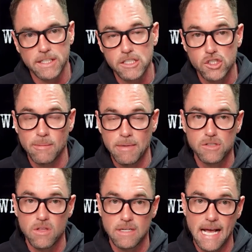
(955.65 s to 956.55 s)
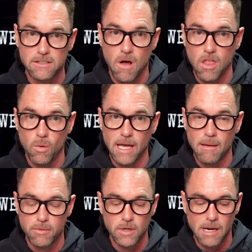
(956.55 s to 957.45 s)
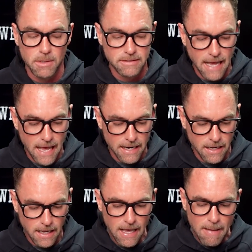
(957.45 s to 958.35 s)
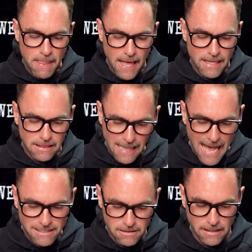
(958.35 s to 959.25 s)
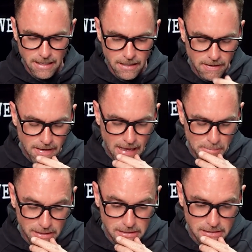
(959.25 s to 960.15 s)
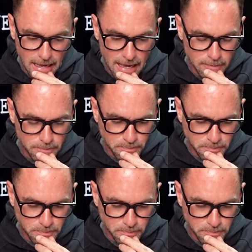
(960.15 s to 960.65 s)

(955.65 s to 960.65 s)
contributes to the next all the way up through number 10. And lastly, I must say,